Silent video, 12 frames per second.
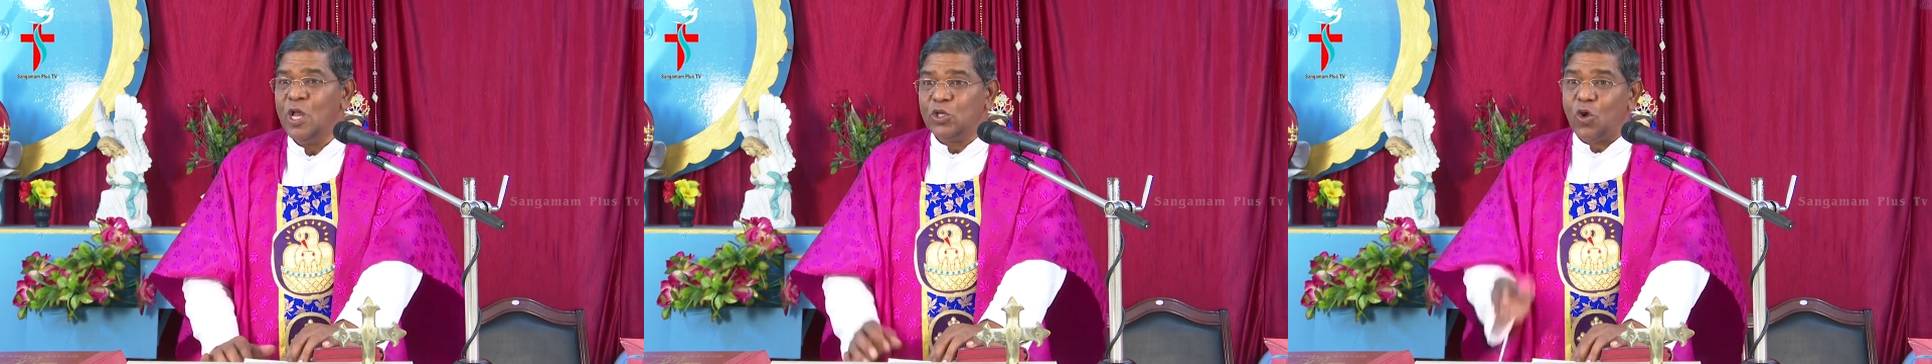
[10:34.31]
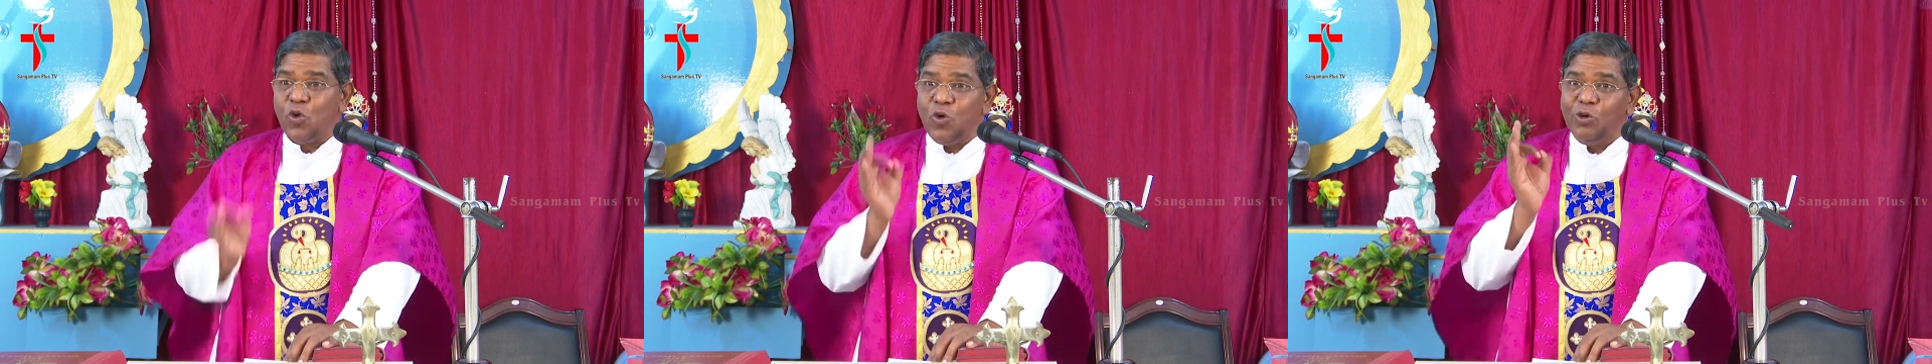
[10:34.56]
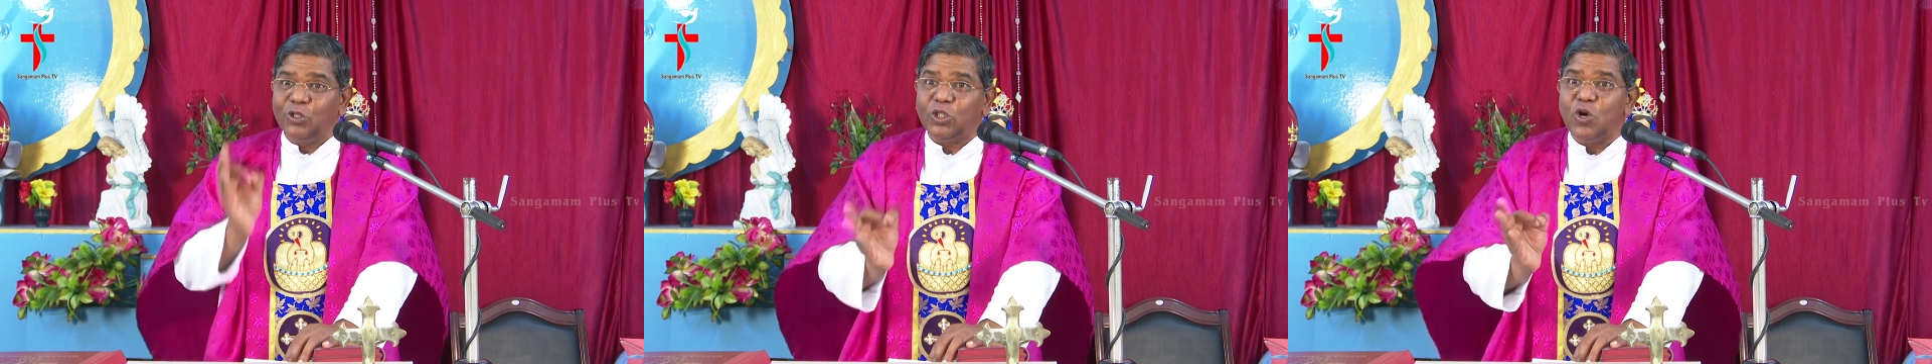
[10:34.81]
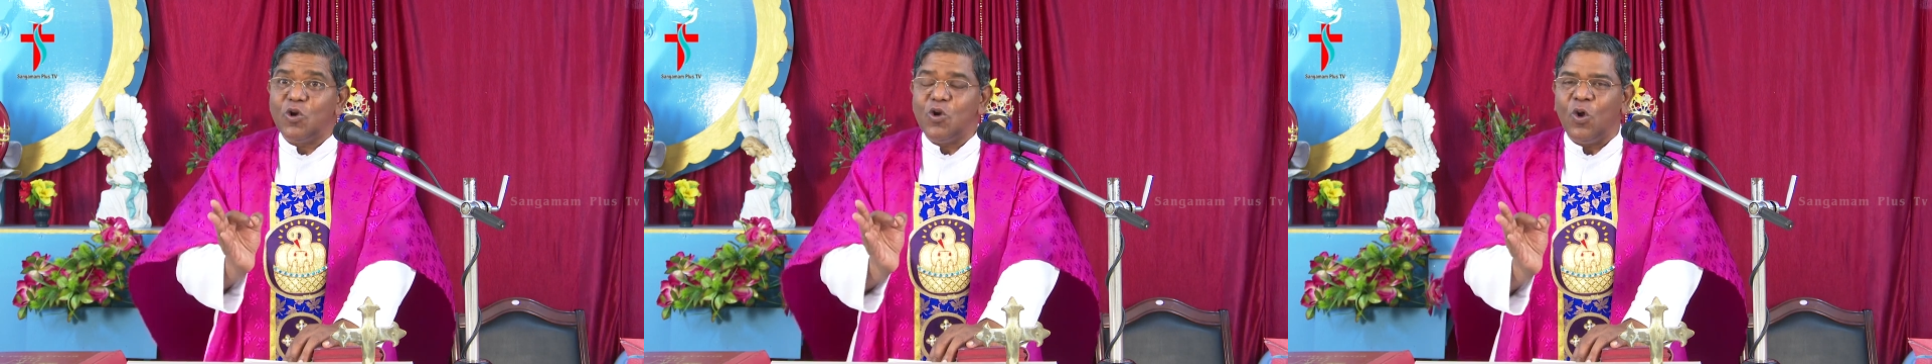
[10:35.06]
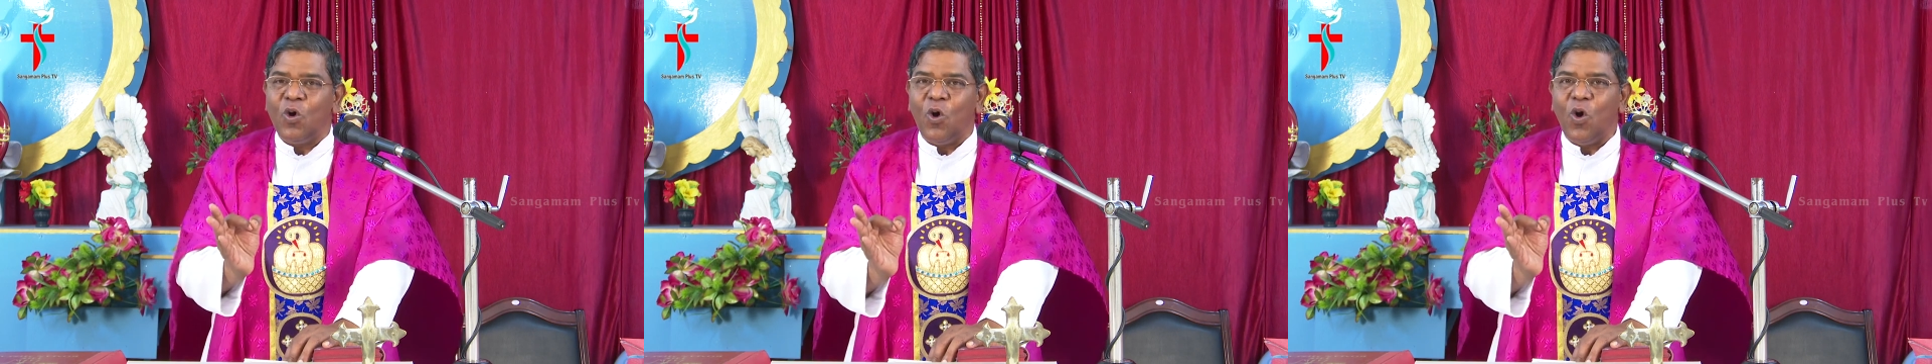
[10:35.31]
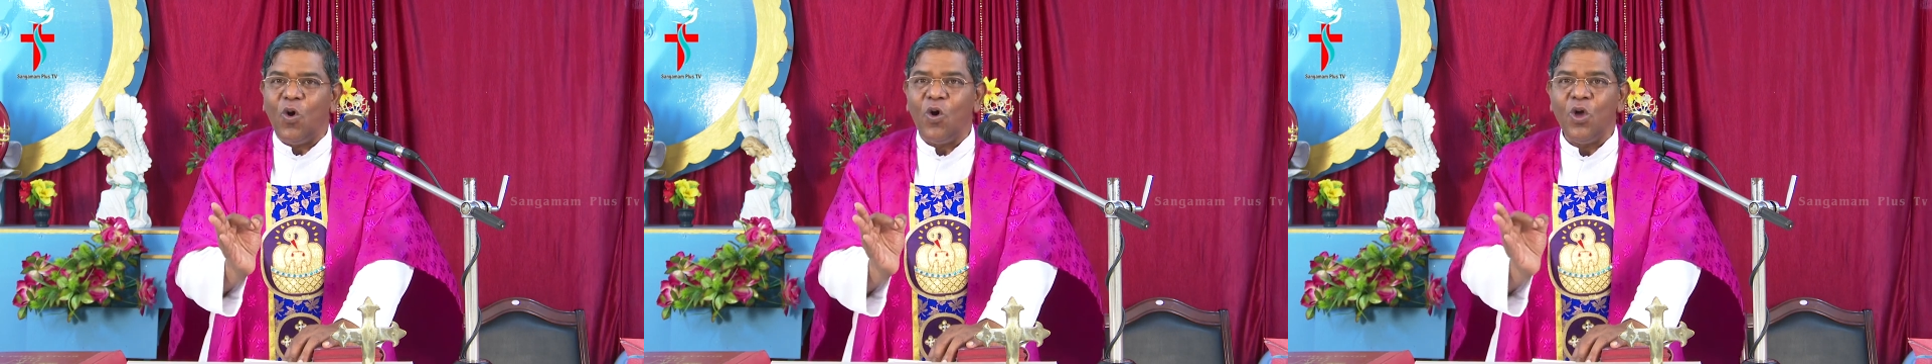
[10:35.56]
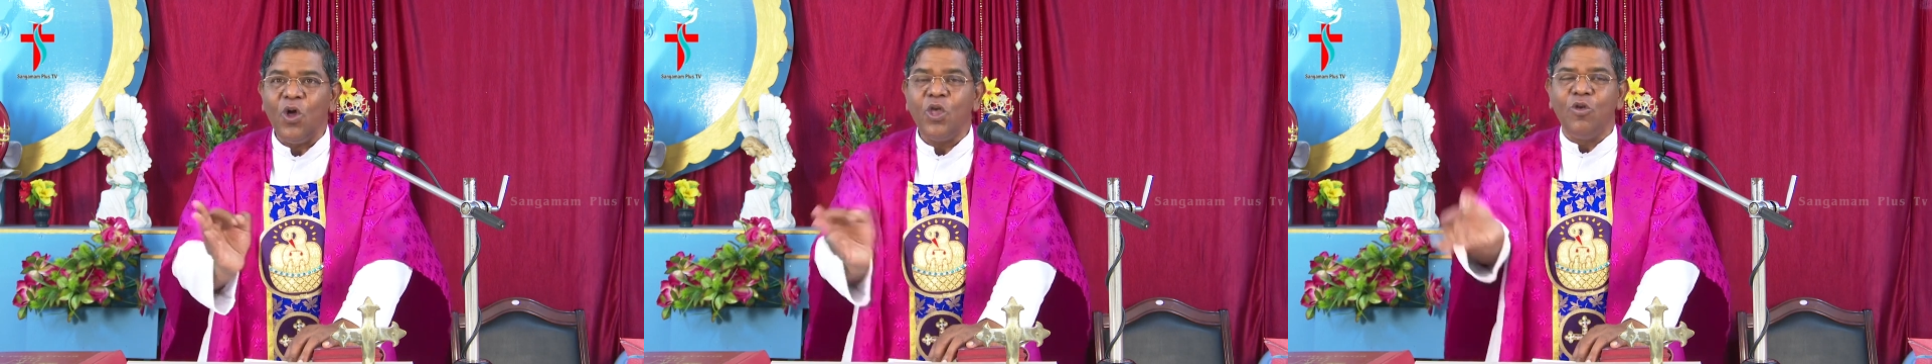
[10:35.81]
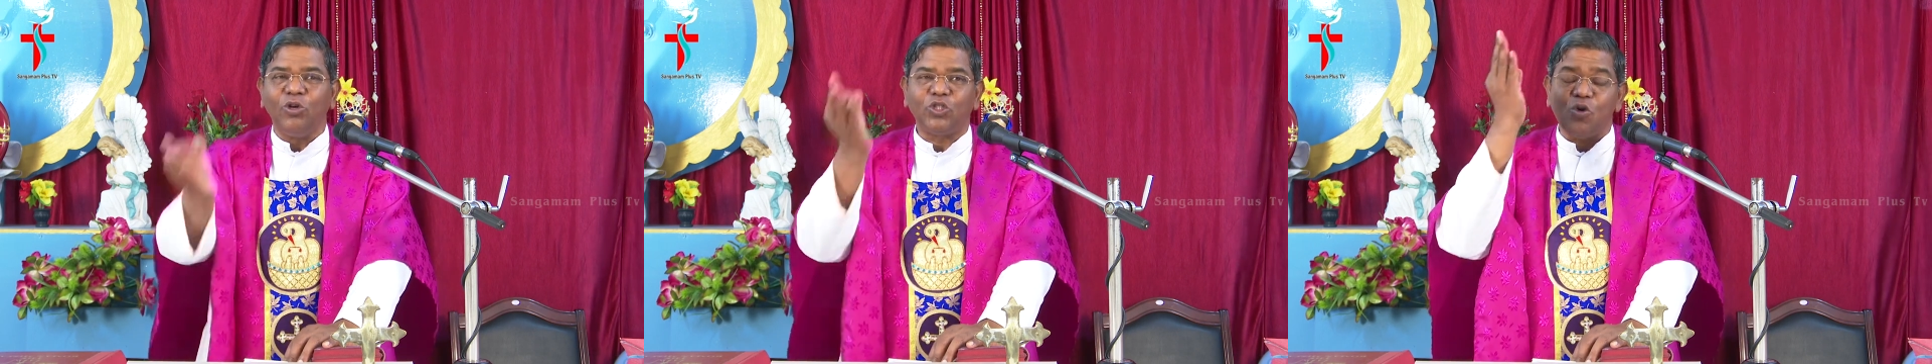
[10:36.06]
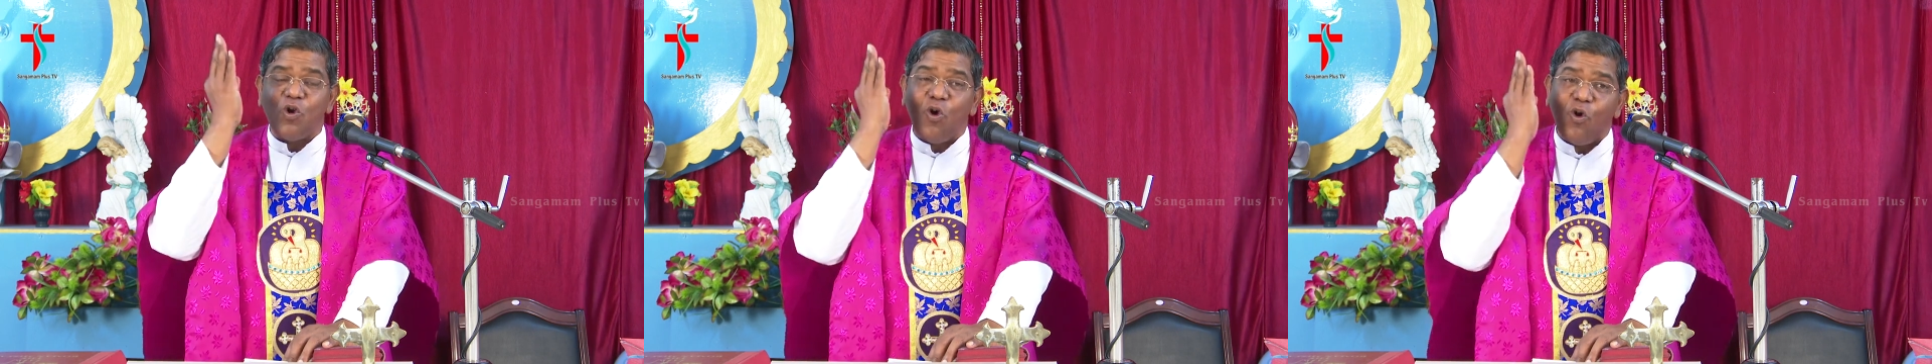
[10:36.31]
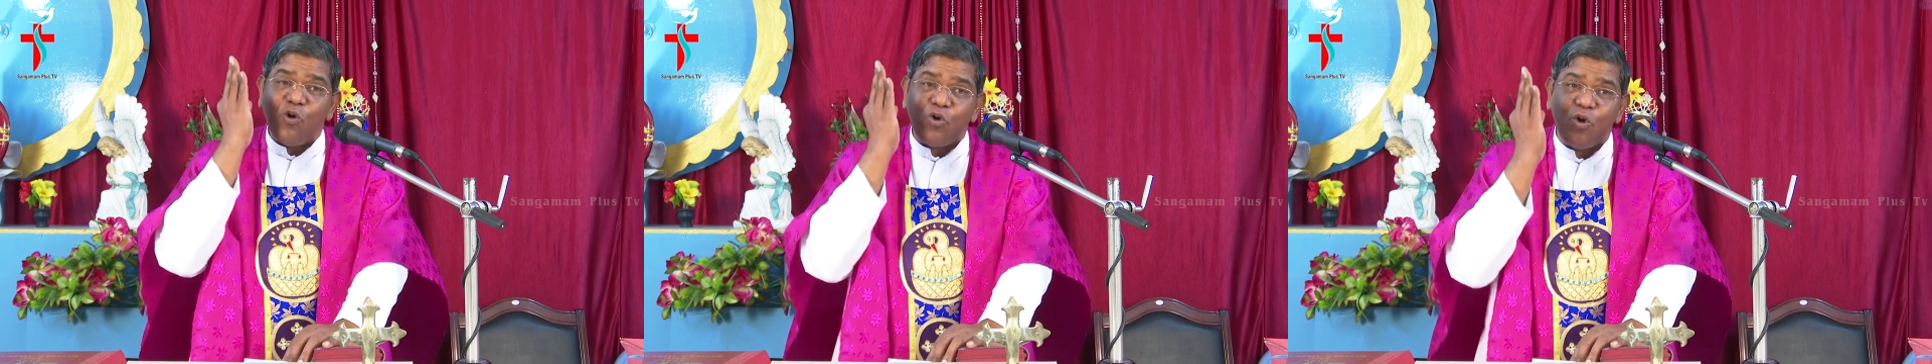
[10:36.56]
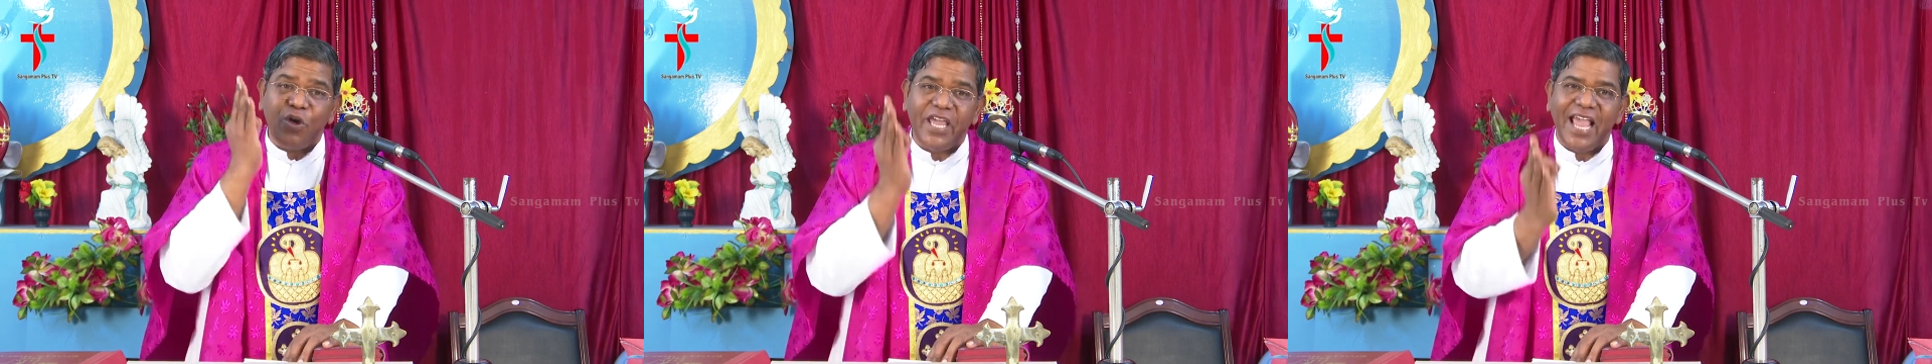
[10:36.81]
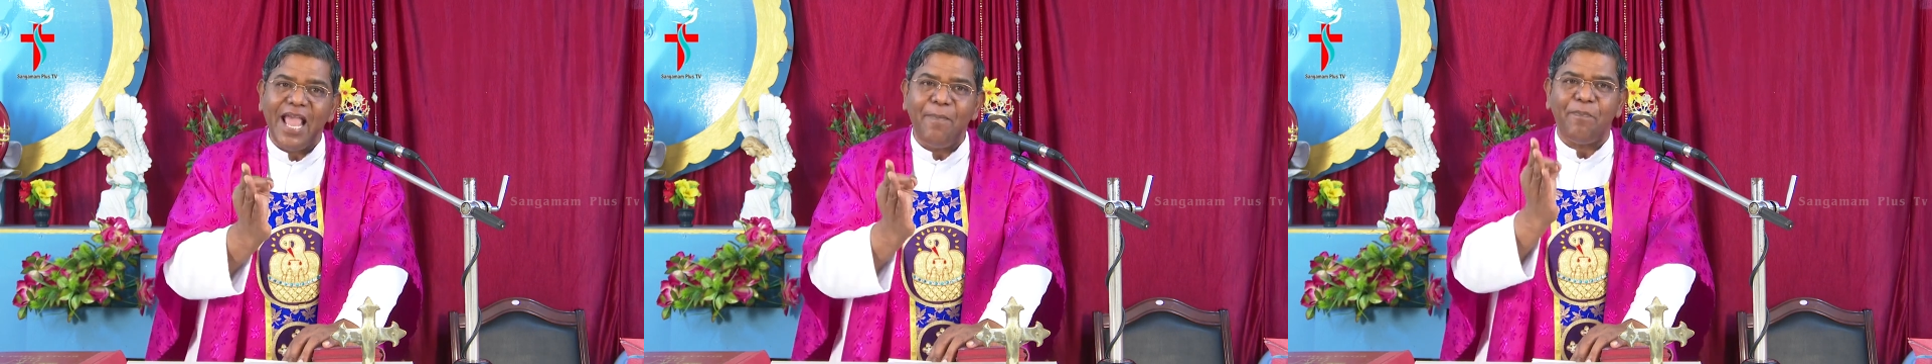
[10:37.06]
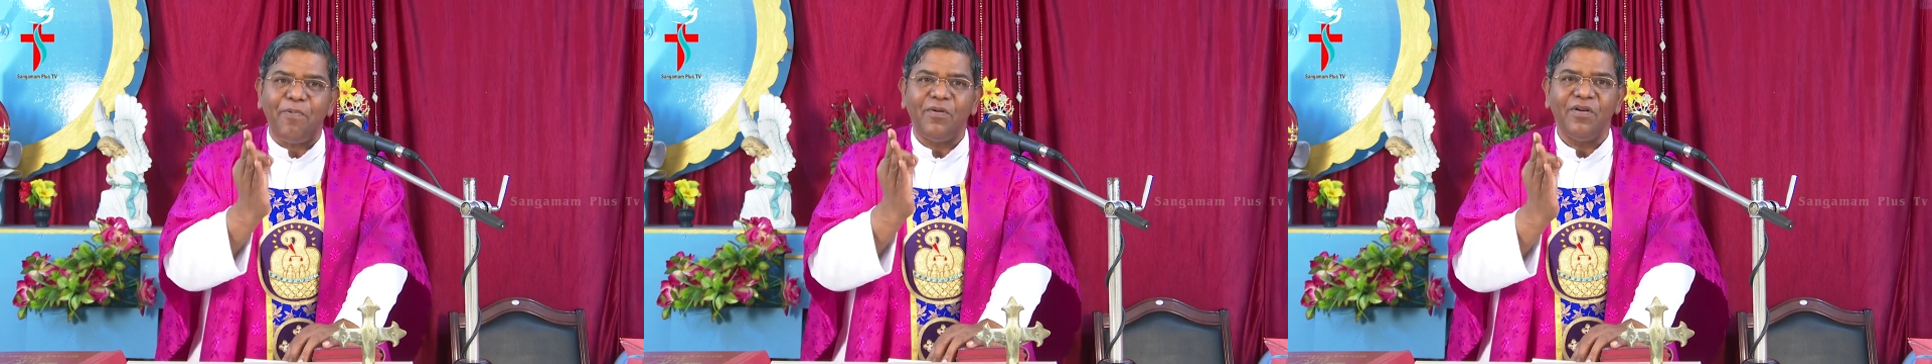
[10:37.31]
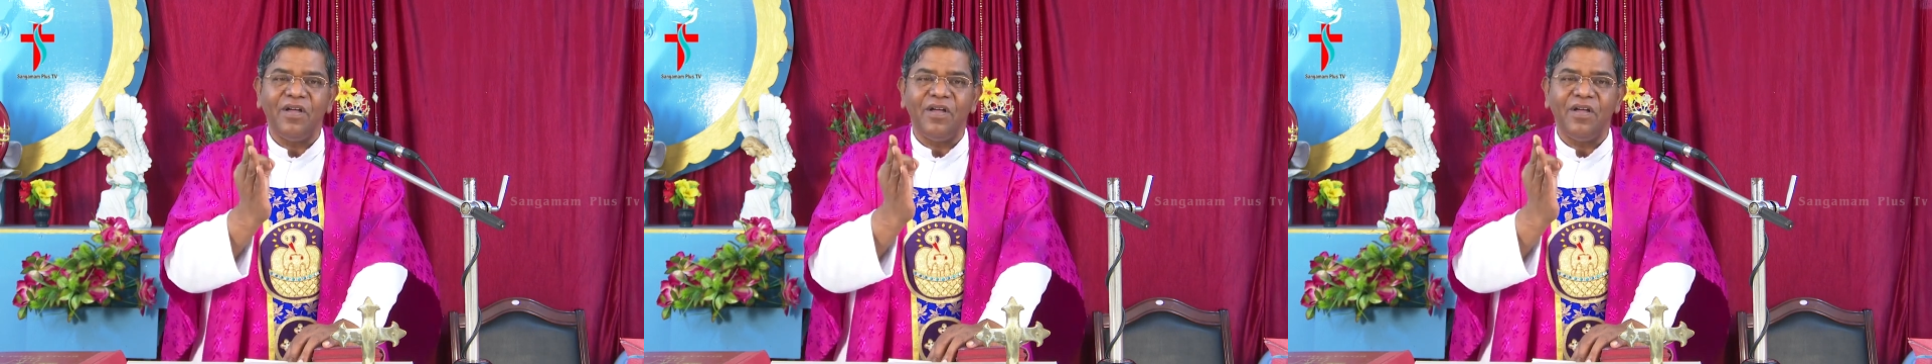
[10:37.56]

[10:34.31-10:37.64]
So you should know to keep